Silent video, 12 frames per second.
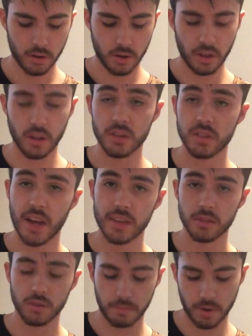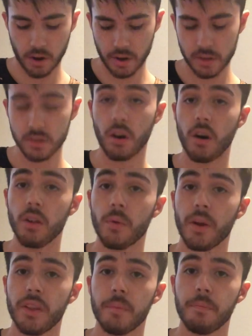And then this last little part is all the way
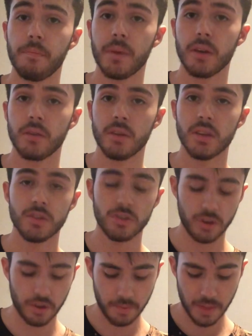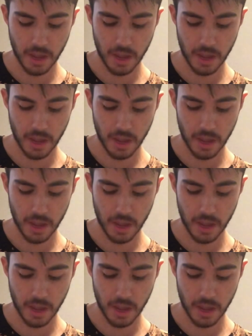on the big B string.